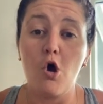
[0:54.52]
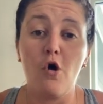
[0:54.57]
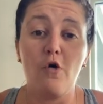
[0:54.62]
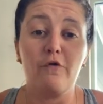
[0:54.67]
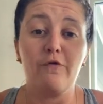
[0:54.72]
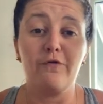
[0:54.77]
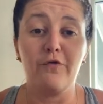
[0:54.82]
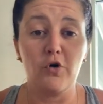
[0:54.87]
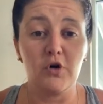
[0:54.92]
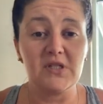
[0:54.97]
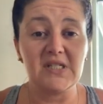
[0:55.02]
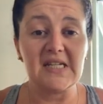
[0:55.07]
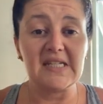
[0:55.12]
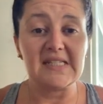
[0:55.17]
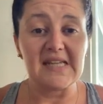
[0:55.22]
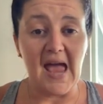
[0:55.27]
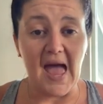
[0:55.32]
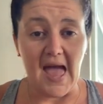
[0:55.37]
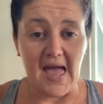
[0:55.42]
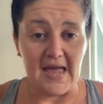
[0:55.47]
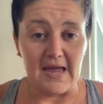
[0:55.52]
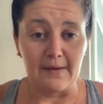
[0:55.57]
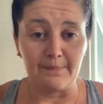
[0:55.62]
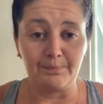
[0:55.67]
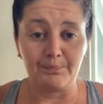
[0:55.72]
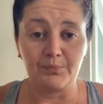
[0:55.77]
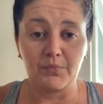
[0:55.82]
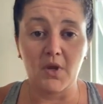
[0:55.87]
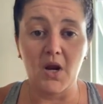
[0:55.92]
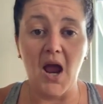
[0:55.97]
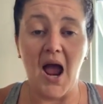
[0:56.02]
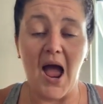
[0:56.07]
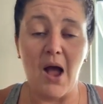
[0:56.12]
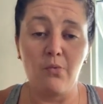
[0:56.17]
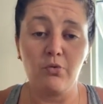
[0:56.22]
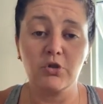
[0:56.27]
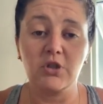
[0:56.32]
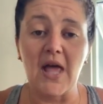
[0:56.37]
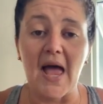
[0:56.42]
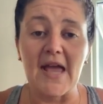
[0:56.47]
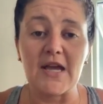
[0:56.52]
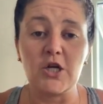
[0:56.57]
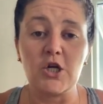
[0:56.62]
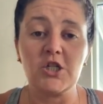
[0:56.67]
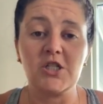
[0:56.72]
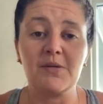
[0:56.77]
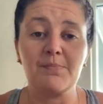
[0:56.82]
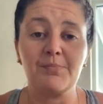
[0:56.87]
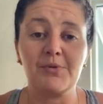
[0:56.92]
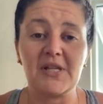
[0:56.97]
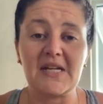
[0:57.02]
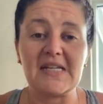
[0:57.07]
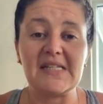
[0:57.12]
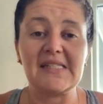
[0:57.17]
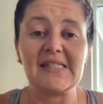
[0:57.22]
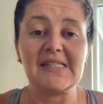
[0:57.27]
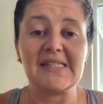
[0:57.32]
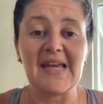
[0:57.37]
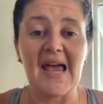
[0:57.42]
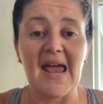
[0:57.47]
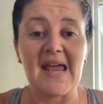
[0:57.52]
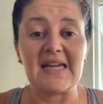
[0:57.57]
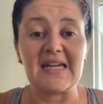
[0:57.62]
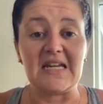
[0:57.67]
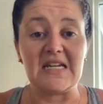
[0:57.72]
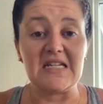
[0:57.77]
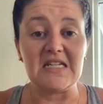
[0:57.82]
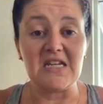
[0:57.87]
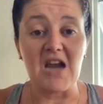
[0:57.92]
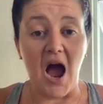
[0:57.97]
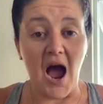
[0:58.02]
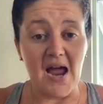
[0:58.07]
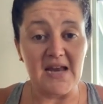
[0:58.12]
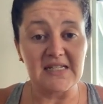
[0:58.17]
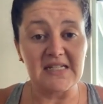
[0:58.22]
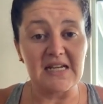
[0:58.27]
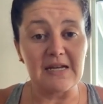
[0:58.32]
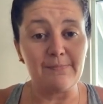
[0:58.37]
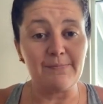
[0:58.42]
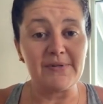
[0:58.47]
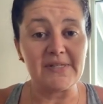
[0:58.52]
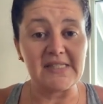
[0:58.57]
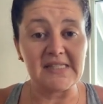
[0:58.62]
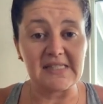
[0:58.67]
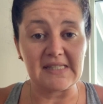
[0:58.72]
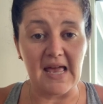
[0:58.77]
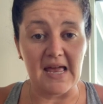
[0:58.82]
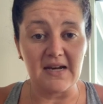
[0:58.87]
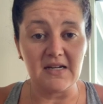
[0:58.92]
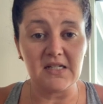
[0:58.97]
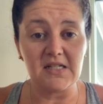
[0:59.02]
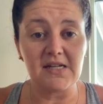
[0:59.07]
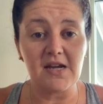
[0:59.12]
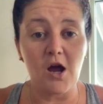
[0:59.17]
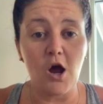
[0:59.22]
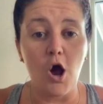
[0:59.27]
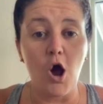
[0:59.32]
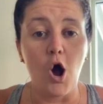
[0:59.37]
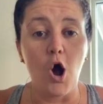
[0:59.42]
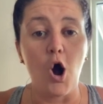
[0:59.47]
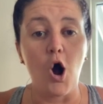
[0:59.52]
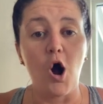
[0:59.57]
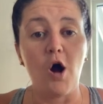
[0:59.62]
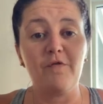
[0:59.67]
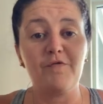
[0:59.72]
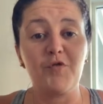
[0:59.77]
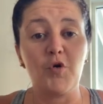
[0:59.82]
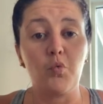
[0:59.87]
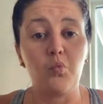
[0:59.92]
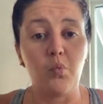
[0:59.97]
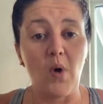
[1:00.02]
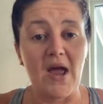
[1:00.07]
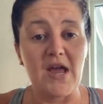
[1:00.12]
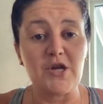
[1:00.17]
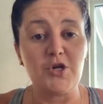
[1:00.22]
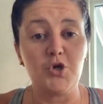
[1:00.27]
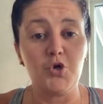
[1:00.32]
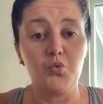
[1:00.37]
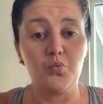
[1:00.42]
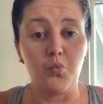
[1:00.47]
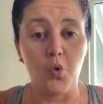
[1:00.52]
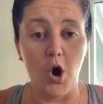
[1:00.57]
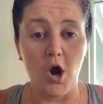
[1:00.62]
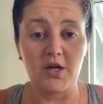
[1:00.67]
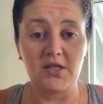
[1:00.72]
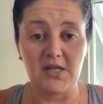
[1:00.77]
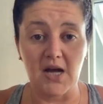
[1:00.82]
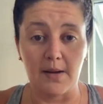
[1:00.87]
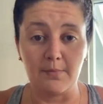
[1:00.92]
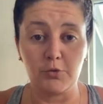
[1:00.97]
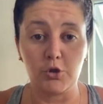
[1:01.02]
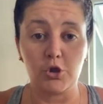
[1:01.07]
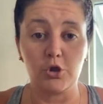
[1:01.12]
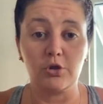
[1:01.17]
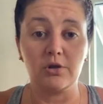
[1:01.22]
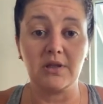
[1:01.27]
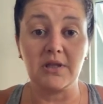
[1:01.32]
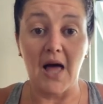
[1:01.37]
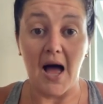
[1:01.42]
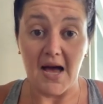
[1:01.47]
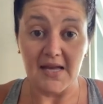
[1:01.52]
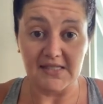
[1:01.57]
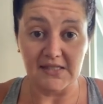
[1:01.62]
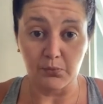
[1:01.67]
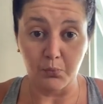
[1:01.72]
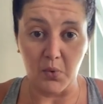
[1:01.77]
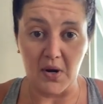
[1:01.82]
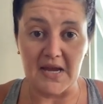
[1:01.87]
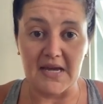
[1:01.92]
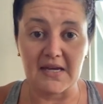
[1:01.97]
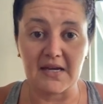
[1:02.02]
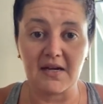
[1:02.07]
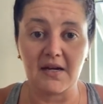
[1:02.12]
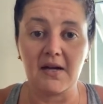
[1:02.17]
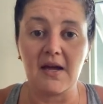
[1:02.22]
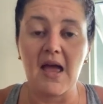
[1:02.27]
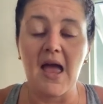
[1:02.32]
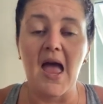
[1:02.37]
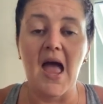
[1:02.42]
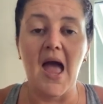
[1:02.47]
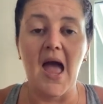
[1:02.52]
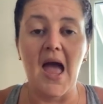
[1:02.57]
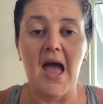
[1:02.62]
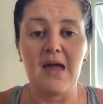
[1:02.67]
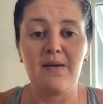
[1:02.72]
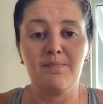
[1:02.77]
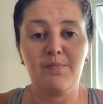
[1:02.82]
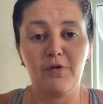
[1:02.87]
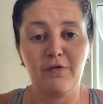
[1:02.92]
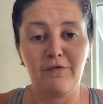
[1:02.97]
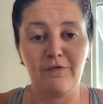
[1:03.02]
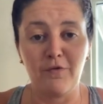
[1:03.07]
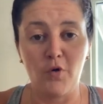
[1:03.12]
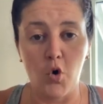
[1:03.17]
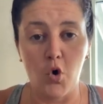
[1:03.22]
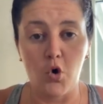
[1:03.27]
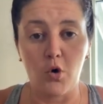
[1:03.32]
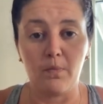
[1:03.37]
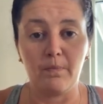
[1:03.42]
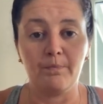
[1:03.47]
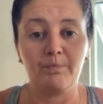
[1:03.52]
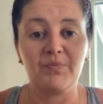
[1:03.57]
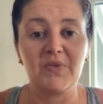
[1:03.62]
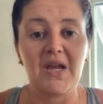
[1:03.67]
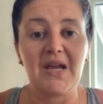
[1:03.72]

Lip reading: For today, I would like you to please take 90% of the weight you worked up to last week and perform